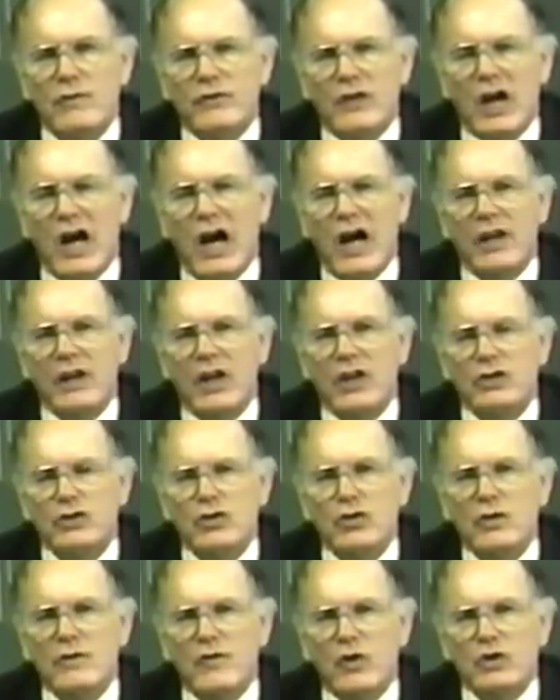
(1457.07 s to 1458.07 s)
God, a
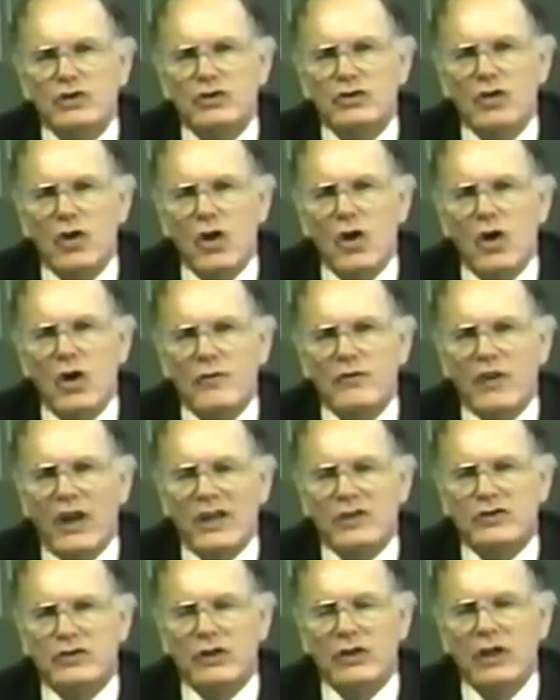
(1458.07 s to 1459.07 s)
universal law of
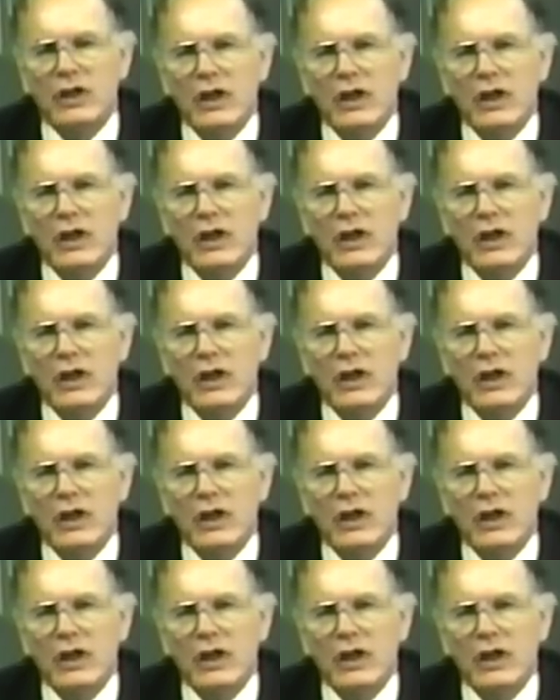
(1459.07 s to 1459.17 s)
nature.